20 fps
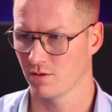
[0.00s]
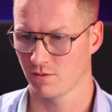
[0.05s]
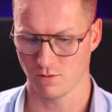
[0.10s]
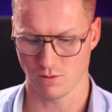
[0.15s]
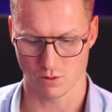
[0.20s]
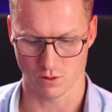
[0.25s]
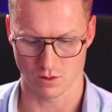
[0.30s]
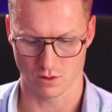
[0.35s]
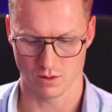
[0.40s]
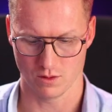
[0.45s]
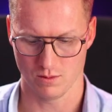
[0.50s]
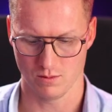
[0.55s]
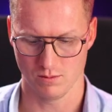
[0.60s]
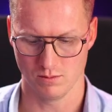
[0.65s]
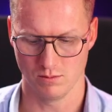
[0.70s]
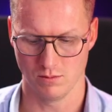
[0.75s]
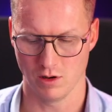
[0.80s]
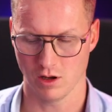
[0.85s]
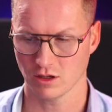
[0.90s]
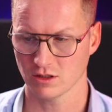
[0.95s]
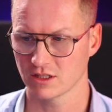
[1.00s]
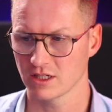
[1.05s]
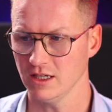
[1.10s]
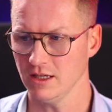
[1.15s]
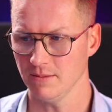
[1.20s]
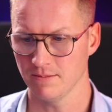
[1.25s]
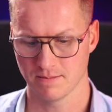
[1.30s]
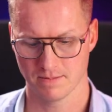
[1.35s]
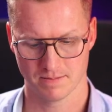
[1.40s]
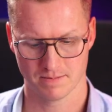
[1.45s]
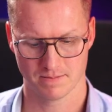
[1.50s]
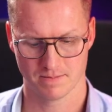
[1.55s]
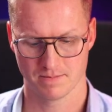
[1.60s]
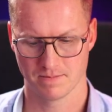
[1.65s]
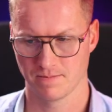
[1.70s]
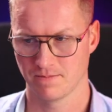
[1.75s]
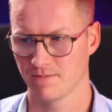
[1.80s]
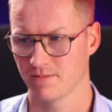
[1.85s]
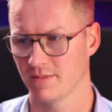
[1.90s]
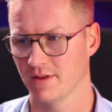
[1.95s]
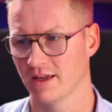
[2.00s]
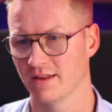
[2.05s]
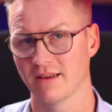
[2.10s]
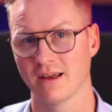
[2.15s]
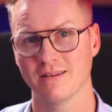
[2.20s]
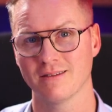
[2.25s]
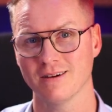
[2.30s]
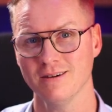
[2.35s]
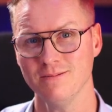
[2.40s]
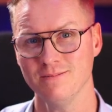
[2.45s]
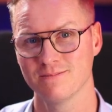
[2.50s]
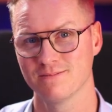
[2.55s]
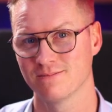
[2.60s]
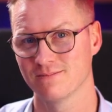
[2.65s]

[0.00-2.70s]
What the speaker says: for Bloxy, hit enter.